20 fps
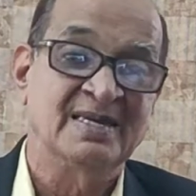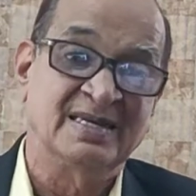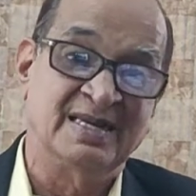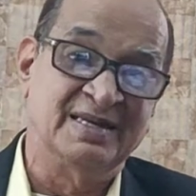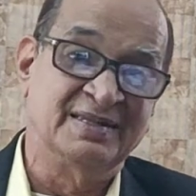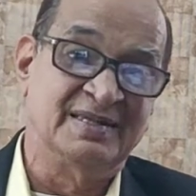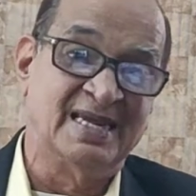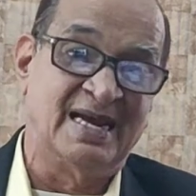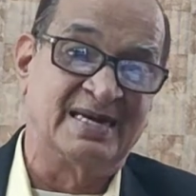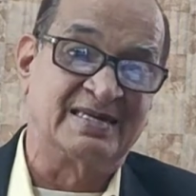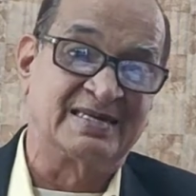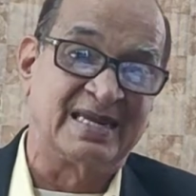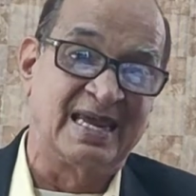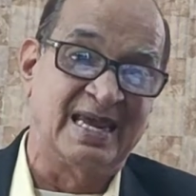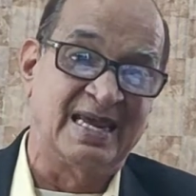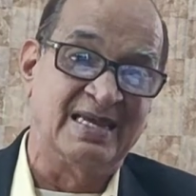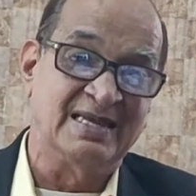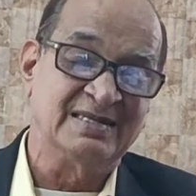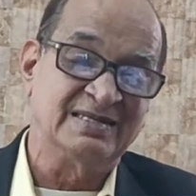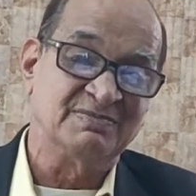In that
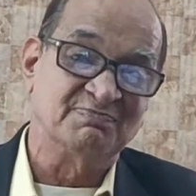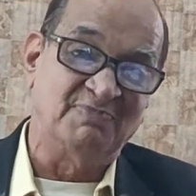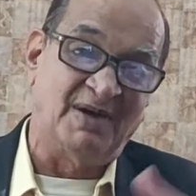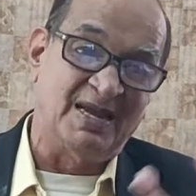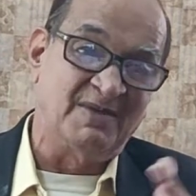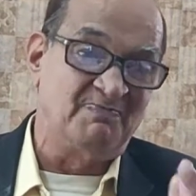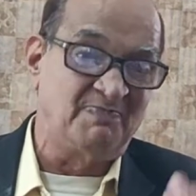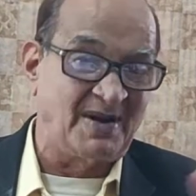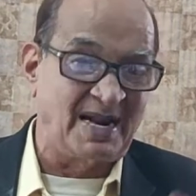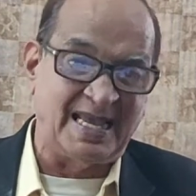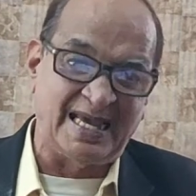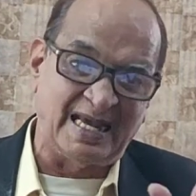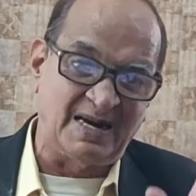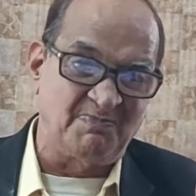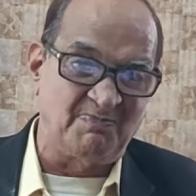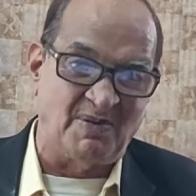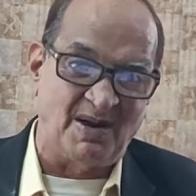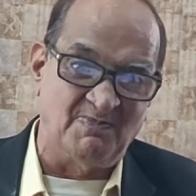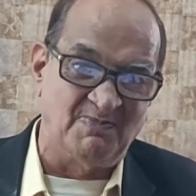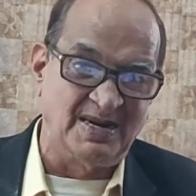case, by
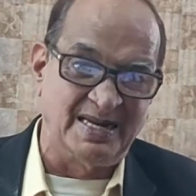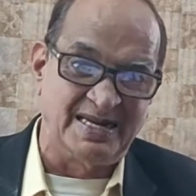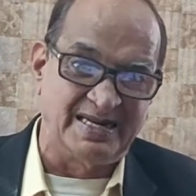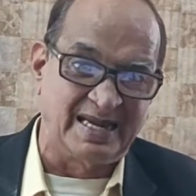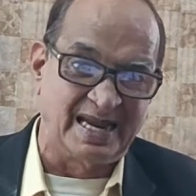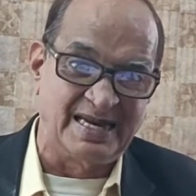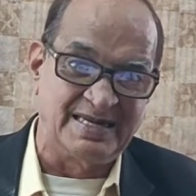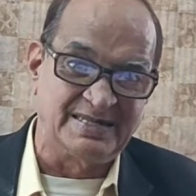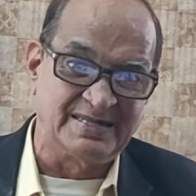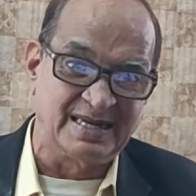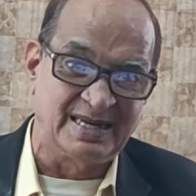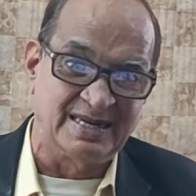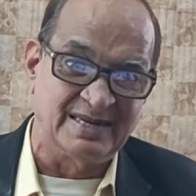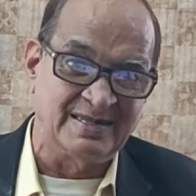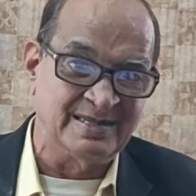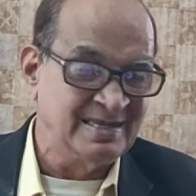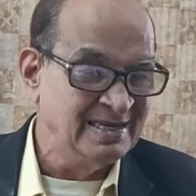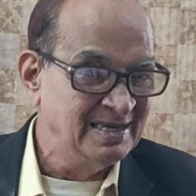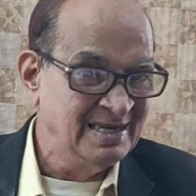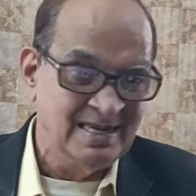prior
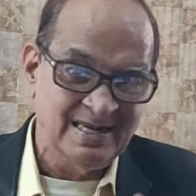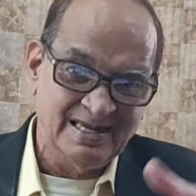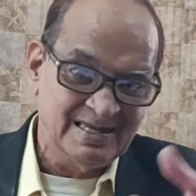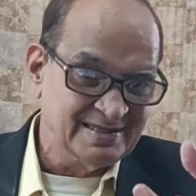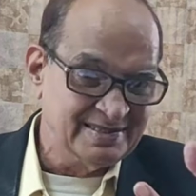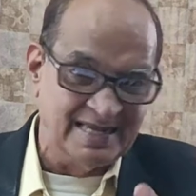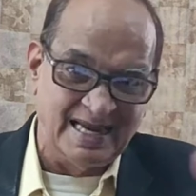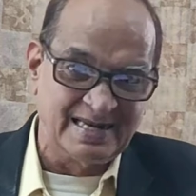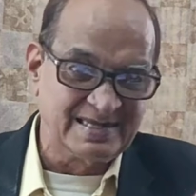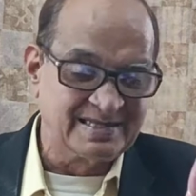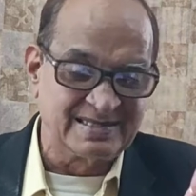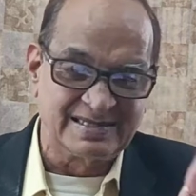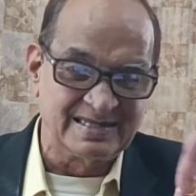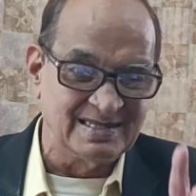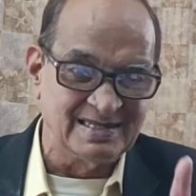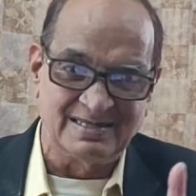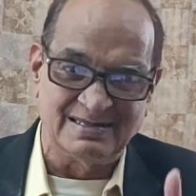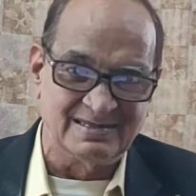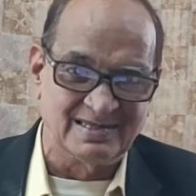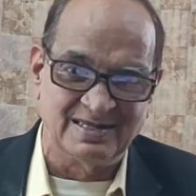publication, that
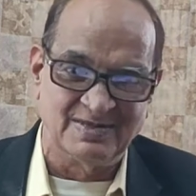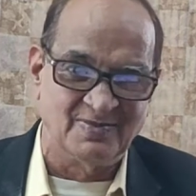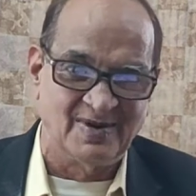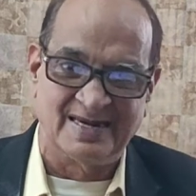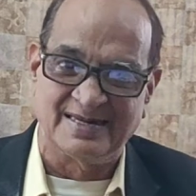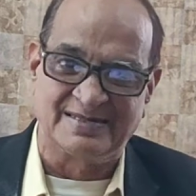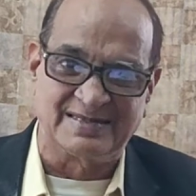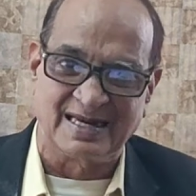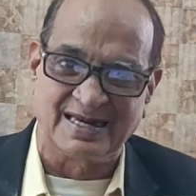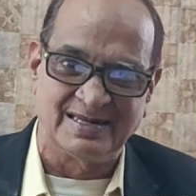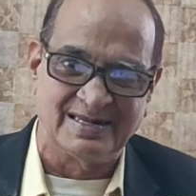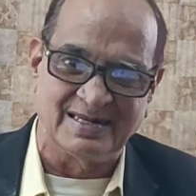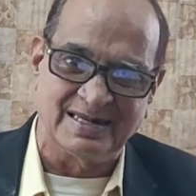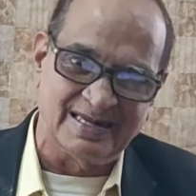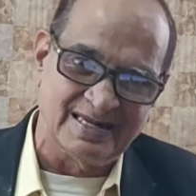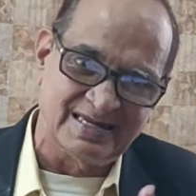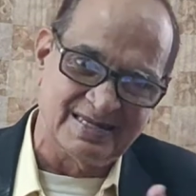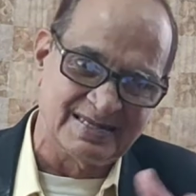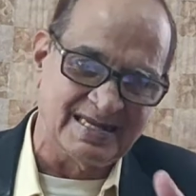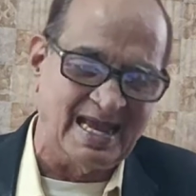invention
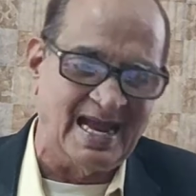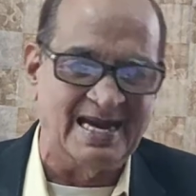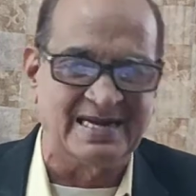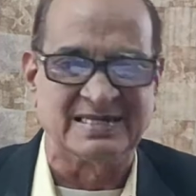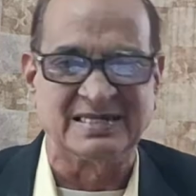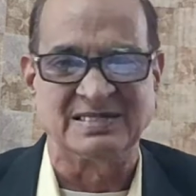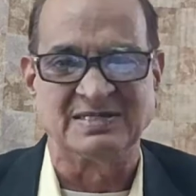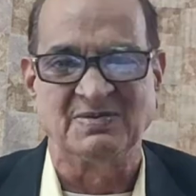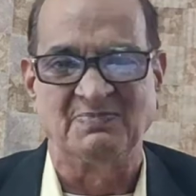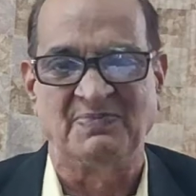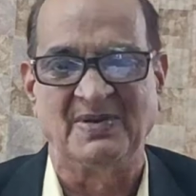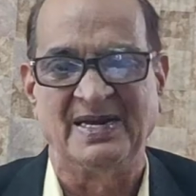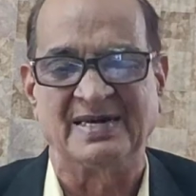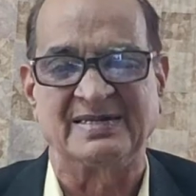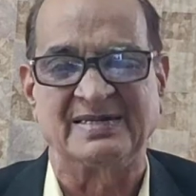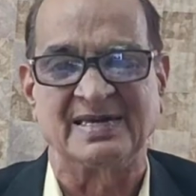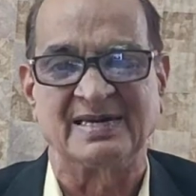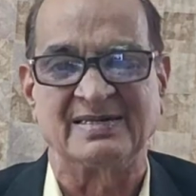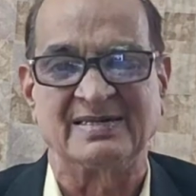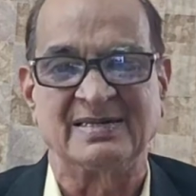is
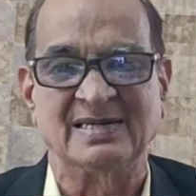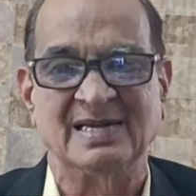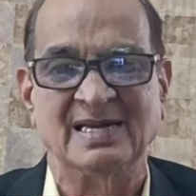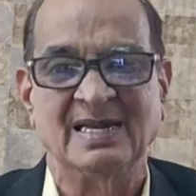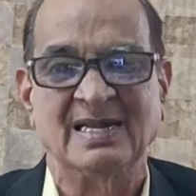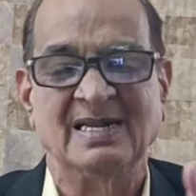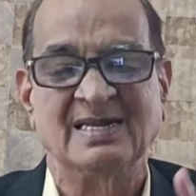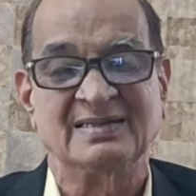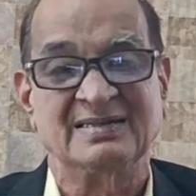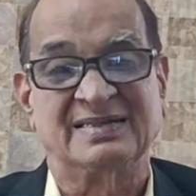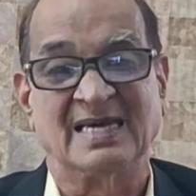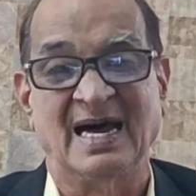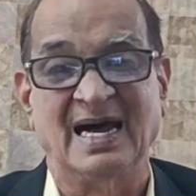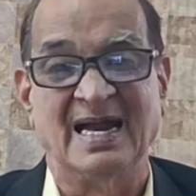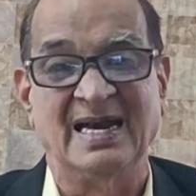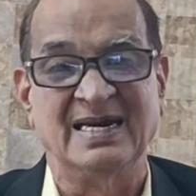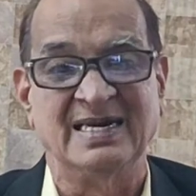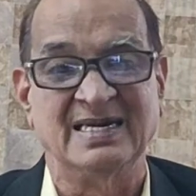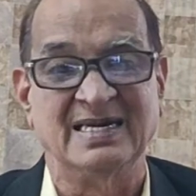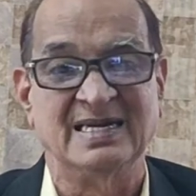anticipated.
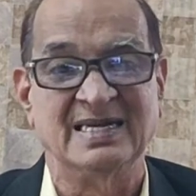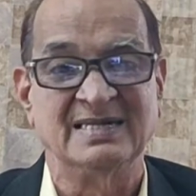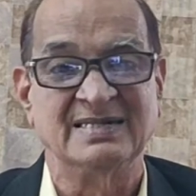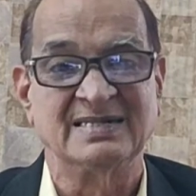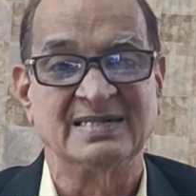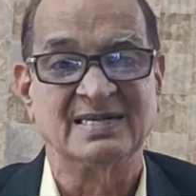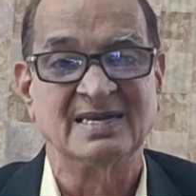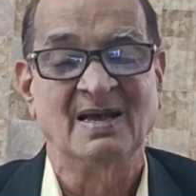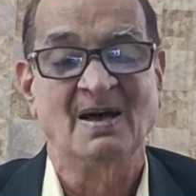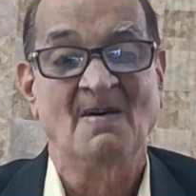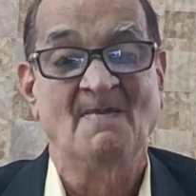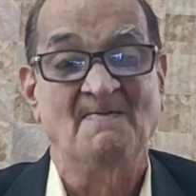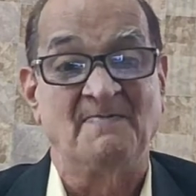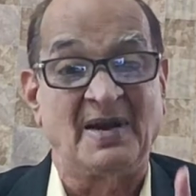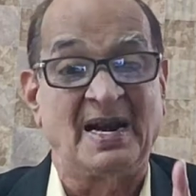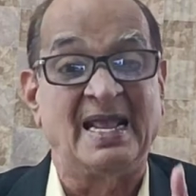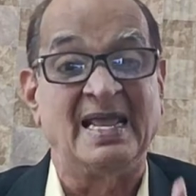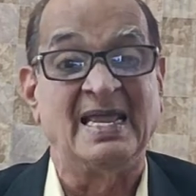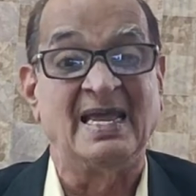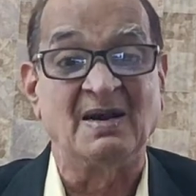Third is
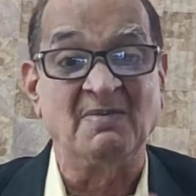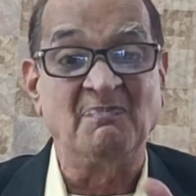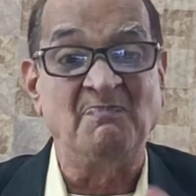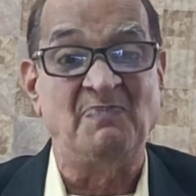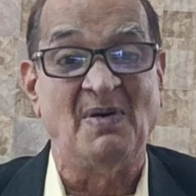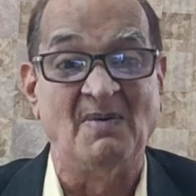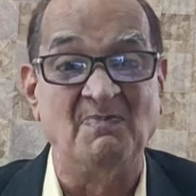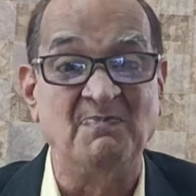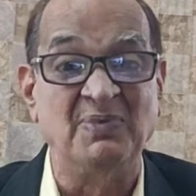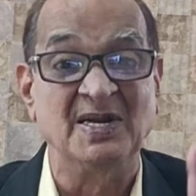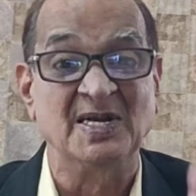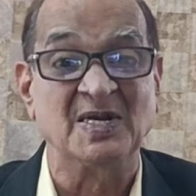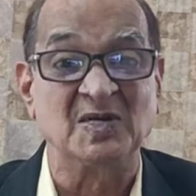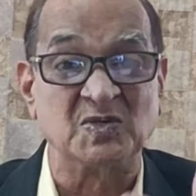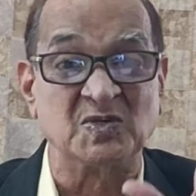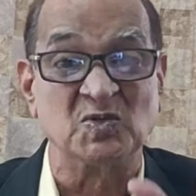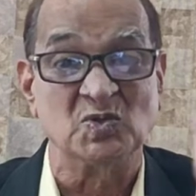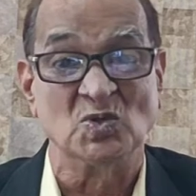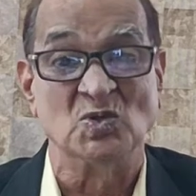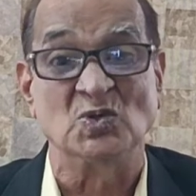prior public
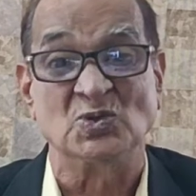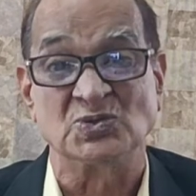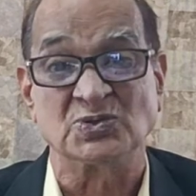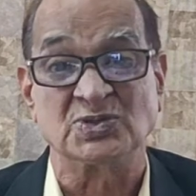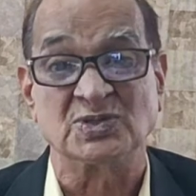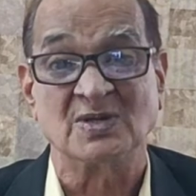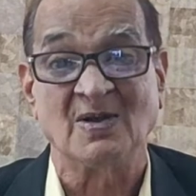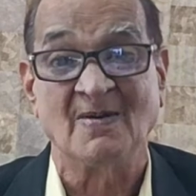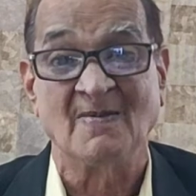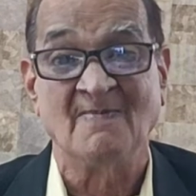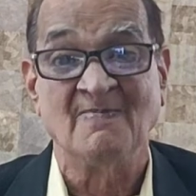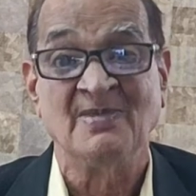use.